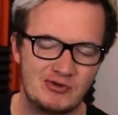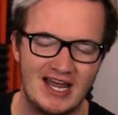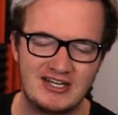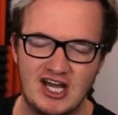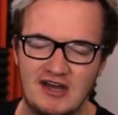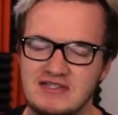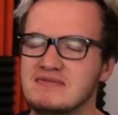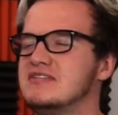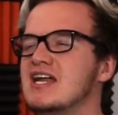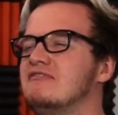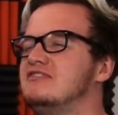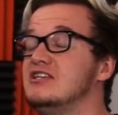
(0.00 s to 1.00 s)
and rant off some
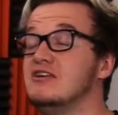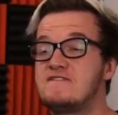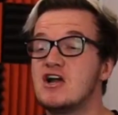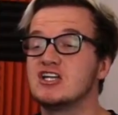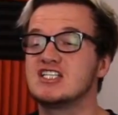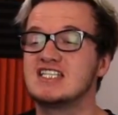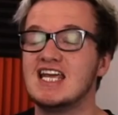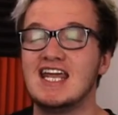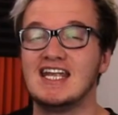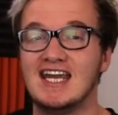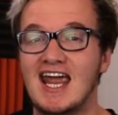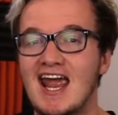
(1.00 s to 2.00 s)
stuff to you. First
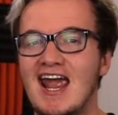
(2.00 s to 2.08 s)
thing,